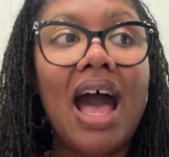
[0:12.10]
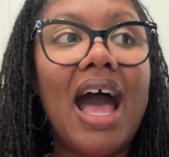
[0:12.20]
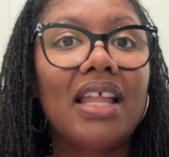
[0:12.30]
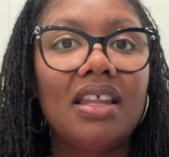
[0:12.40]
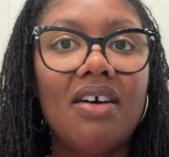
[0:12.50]

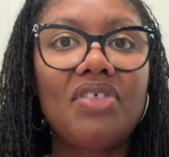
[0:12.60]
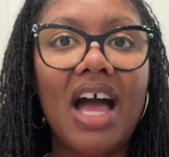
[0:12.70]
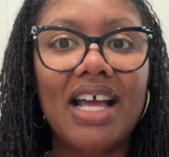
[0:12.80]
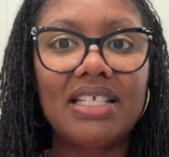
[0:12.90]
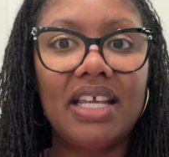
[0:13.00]
I love the
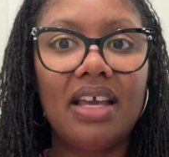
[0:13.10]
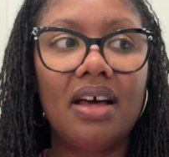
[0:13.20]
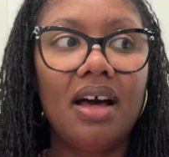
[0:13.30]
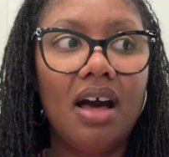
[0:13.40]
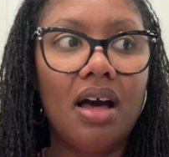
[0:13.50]

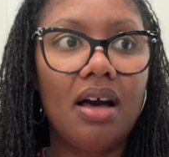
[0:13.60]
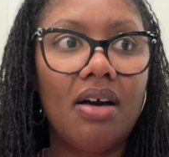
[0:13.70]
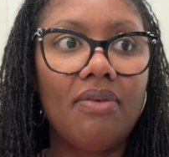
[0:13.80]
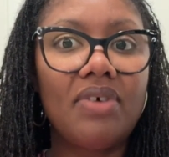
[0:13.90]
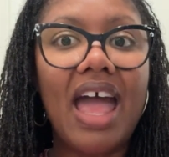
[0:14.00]
idea
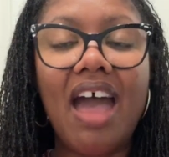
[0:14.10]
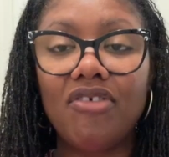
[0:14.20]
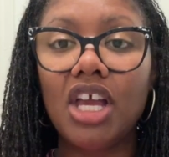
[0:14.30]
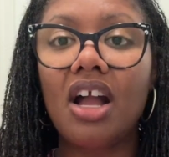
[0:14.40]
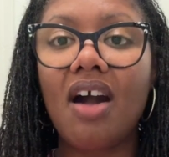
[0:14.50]
of
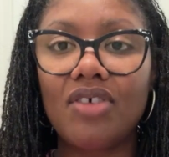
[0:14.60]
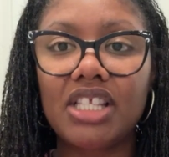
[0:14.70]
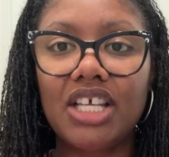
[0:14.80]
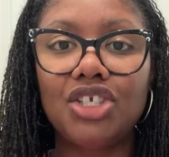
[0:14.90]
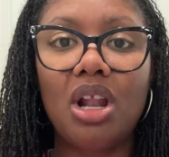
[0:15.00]
having a
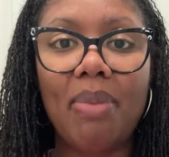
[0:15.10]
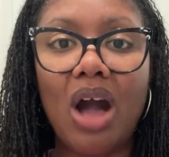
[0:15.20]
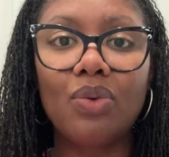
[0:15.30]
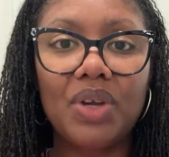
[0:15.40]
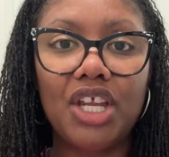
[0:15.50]
conversation
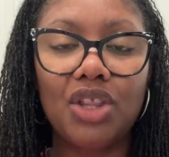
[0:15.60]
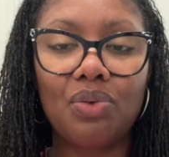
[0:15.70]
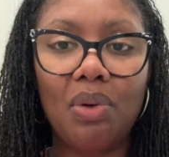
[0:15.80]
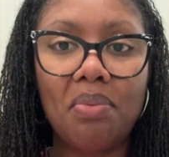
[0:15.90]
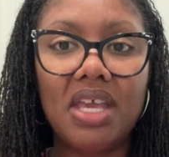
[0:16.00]
about reading the
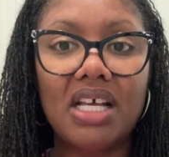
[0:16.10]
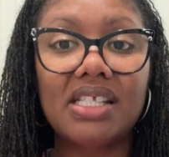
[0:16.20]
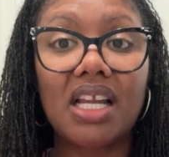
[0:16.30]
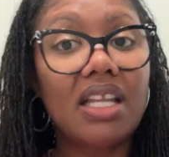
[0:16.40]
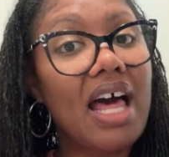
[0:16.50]
room because
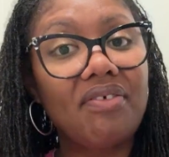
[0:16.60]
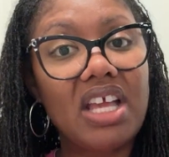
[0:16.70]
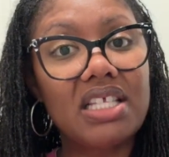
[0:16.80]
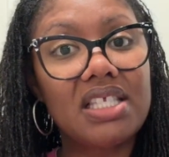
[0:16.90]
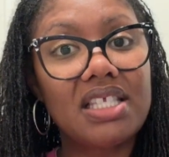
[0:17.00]
in a lot of
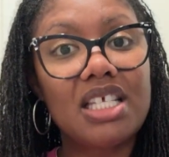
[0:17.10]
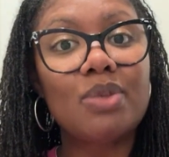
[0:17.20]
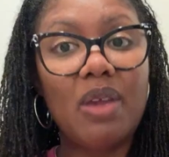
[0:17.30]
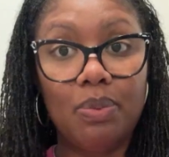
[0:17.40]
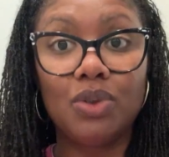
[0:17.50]
instances,
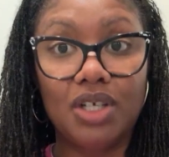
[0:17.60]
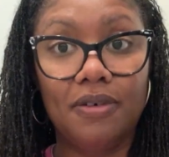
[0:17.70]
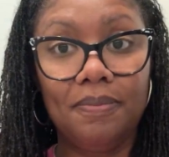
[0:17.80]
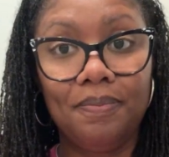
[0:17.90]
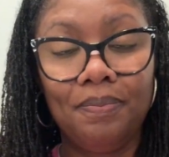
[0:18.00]
people don't.
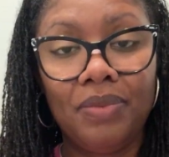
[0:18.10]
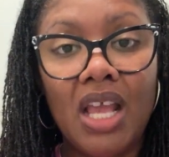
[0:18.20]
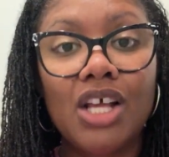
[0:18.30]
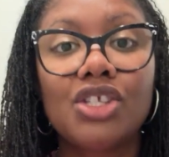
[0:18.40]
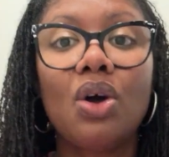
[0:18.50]

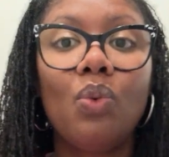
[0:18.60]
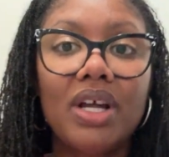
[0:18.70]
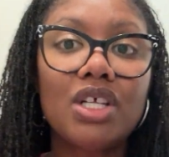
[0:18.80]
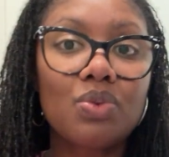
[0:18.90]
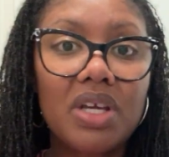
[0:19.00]
So
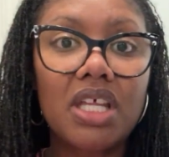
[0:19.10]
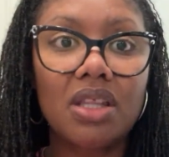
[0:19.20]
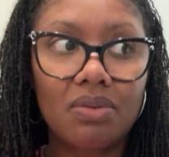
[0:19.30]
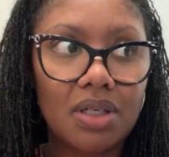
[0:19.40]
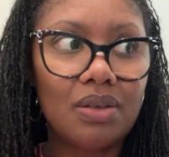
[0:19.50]
what is reading
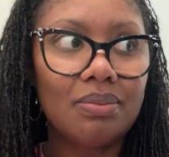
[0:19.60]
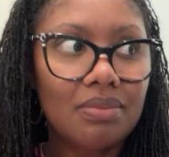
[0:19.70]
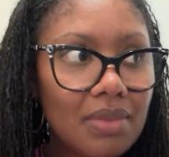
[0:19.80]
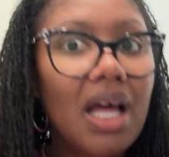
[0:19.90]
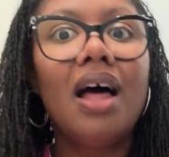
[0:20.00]
the room?
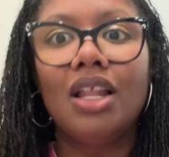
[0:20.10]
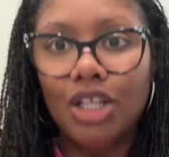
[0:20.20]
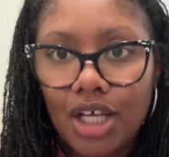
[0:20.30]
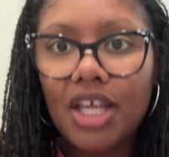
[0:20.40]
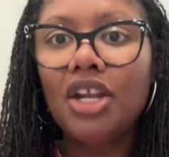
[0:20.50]

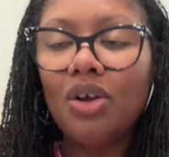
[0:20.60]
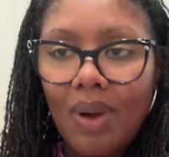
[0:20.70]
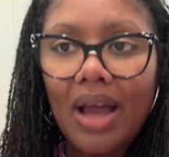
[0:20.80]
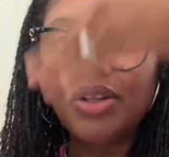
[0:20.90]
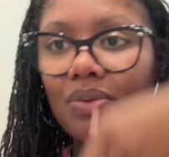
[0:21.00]
Looking
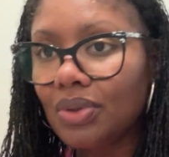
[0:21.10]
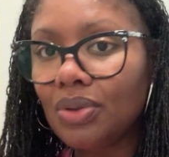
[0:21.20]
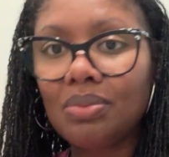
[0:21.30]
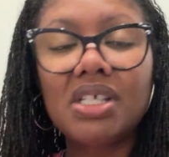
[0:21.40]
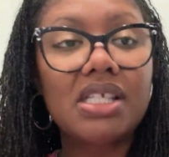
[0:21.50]
around the
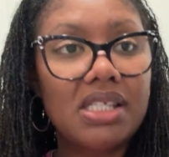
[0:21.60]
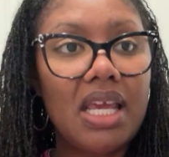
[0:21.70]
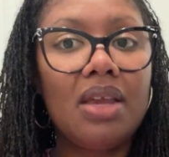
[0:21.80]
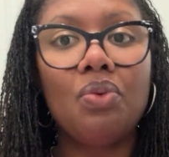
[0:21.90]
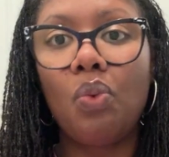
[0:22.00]
room to
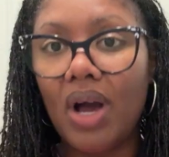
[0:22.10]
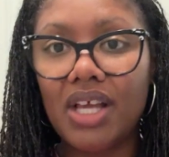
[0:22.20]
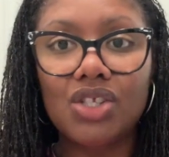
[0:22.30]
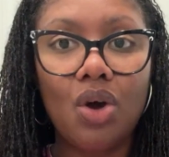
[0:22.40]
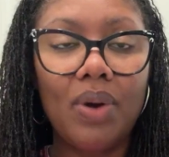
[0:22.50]
see what
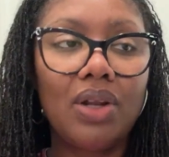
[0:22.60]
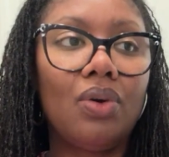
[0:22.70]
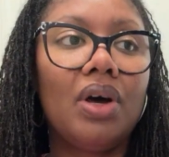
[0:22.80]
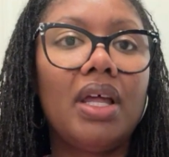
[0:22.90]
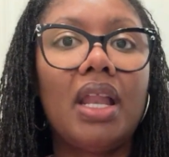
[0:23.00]
is going
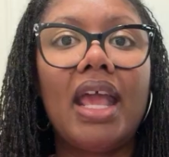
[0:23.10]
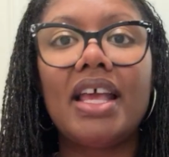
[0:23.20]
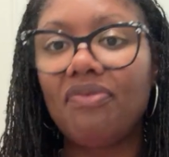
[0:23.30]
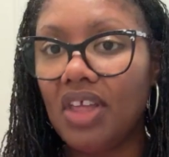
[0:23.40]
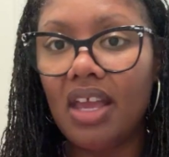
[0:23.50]
on.
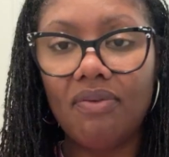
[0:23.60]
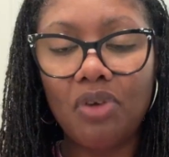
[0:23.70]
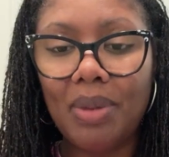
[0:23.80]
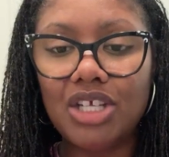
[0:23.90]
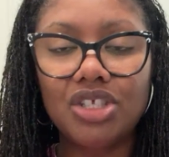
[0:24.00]
If the
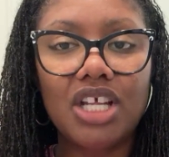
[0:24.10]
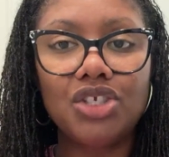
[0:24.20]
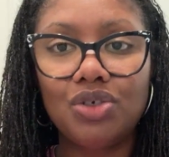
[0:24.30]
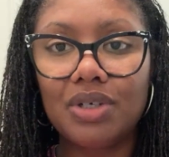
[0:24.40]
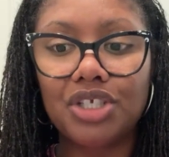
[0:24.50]
information
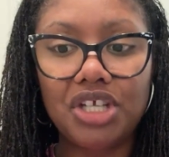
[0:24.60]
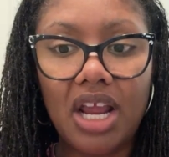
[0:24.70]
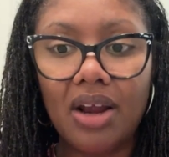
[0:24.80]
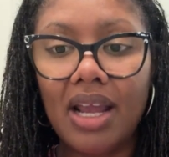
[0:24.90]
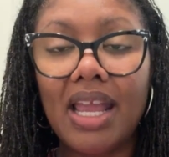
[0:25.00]
that you are
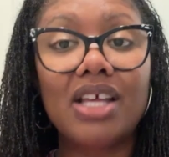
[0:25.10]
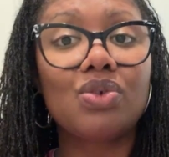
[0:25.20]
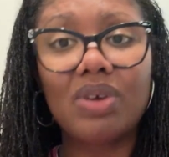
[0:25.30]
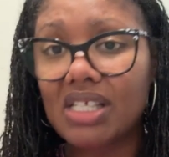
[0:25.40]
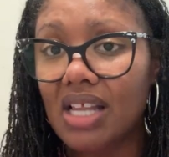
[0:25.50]
sharing is
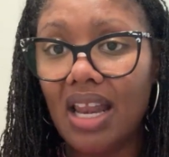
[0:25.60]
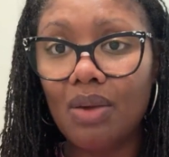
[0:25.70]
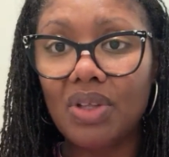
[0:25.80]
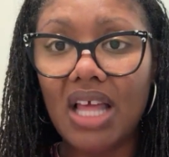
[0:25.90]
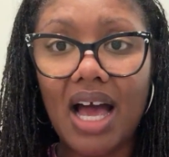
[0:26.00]
resonating
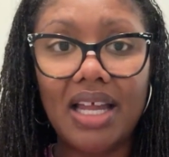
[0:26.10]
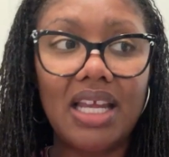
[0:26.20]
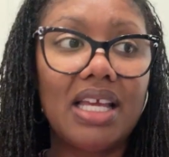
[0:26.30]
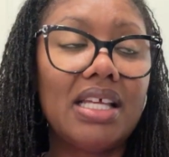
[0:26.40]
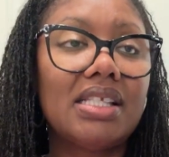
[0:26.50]
with the
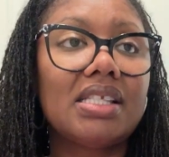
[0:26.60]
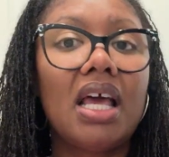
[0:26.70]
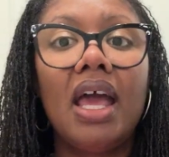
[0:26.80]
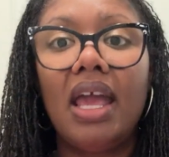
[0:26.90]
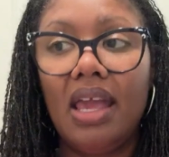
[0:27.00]
audience,
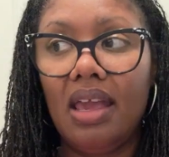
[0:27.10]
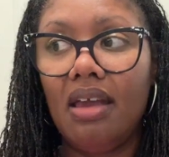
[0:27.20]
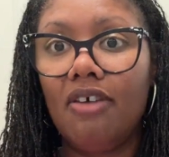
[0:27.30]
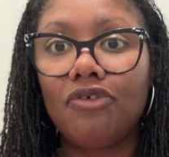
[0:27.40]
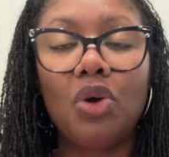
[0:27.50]

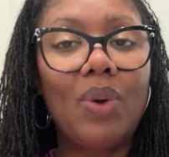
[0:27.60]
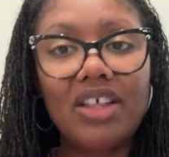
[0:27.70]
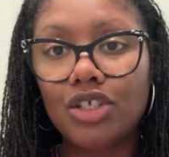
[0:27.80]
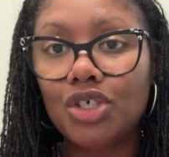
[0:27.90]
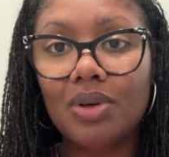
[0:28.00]
if the way
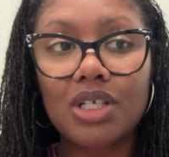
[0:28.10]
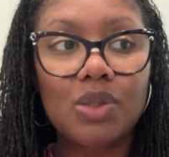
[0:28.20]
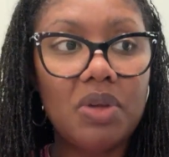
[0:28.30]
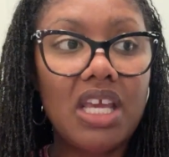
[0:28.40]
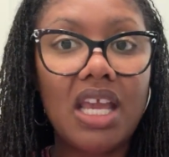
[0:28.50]
that you are
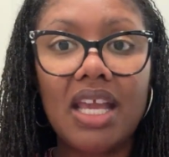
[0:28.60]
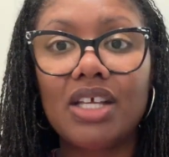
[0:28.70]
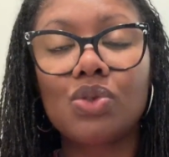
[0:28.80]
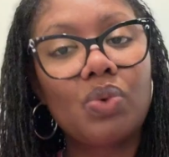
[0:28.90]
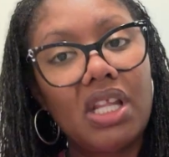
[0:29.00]
speaking
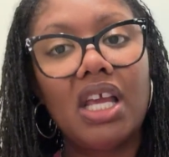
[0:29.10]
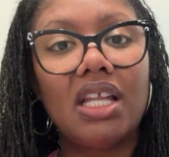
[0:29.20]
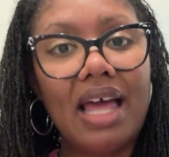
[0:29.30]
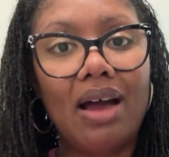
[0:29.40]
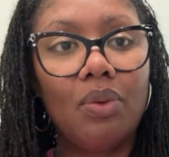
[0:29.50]
is really
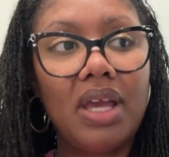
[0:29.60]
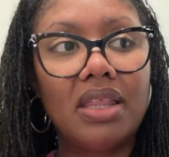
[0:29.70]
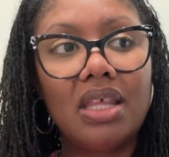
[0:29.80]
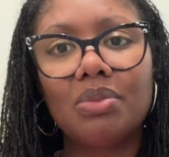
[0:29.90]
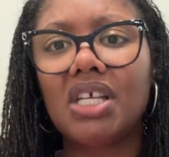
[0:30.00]

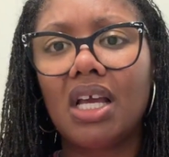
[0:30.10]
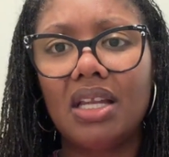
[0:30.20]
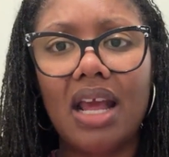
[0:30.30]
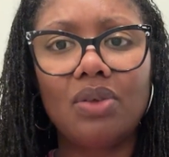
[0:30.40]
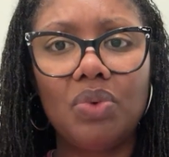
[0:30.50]
allowing them to
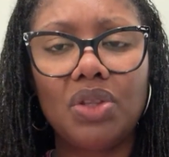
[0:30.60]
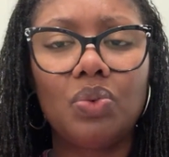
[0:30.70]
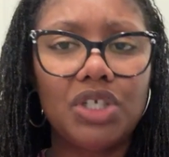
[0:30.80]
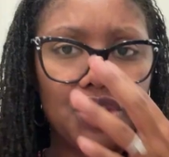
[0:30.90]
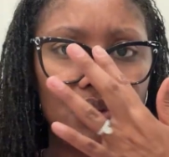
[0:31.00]
connect with
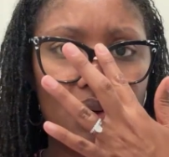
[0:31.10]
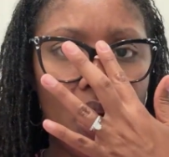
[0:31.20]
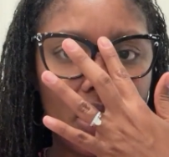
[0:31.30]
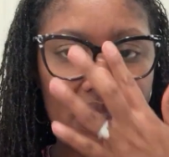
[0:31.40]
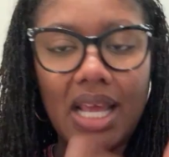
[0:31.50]
what you
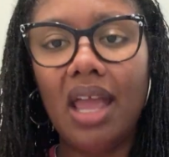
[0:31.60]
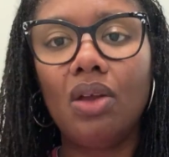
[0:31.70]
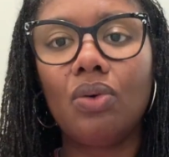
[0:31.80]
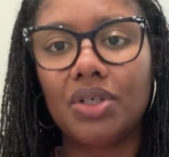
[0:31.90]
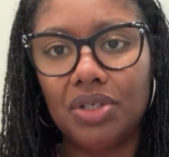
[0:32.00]
are
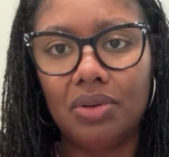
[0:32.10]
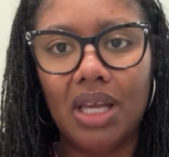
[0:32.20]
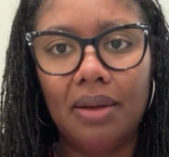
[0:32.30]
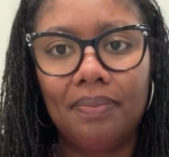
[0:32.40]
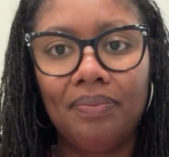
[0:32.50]
saying or
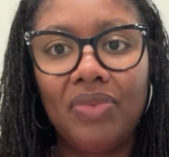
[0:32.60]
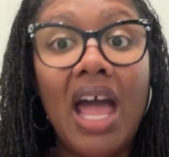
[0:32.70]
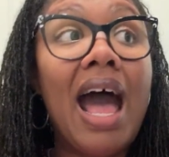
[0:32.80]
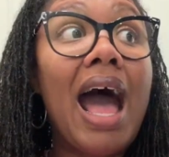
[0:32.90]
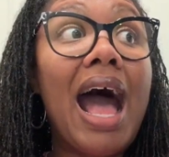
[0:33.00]
doing.
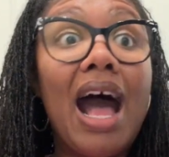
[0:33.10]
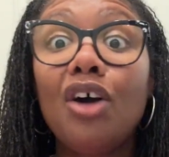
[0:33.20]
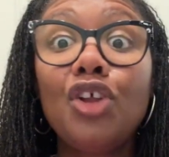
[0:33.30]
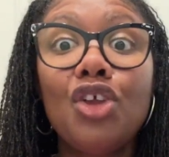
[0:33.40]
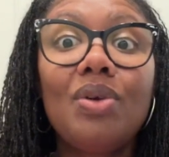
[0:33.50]

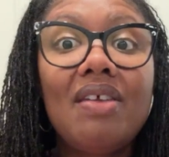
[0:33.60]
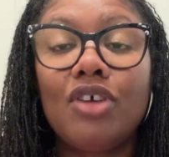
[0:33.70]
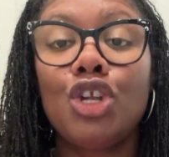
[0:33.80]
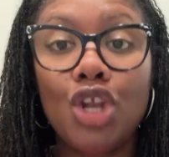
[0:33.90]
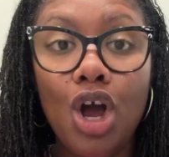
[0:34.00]
How do you
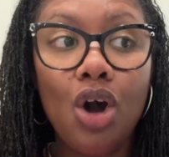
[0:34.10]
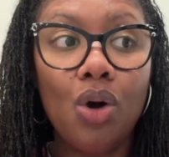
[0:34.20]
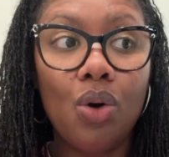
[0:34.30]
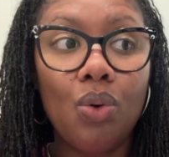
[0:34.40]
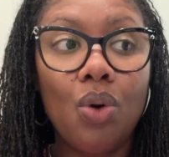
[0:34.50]
even
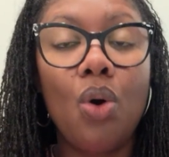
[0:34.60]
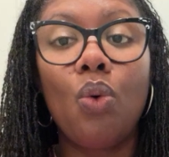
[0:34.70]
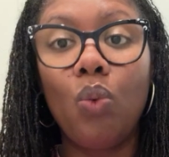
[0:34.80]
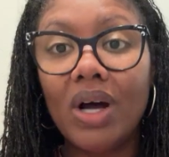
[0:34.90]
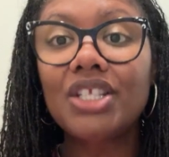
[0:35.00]
know
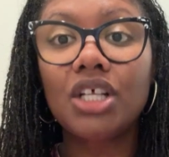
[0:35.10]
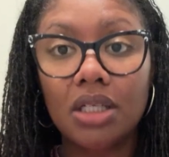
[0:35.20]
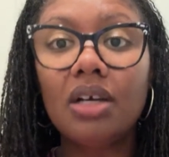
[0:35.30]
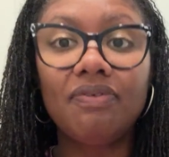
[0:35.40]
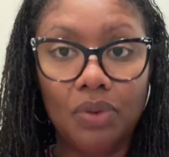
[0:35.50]
what to
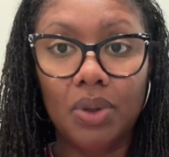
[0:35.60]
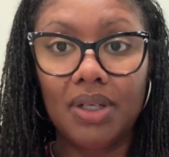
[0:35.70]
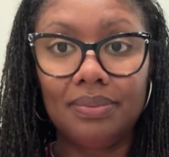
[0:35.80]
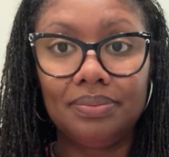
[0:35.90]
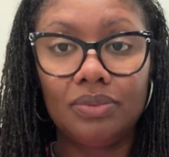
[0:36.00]
look
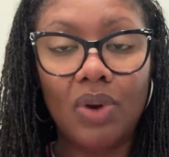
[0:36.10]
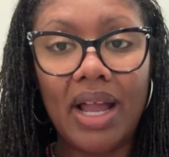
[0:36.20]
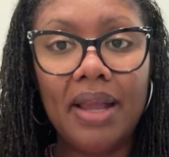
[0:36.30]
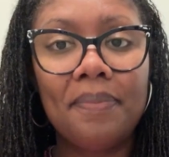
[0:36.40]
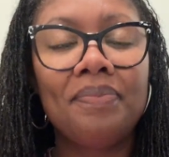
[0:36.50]
for,
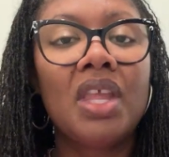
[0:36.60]
right?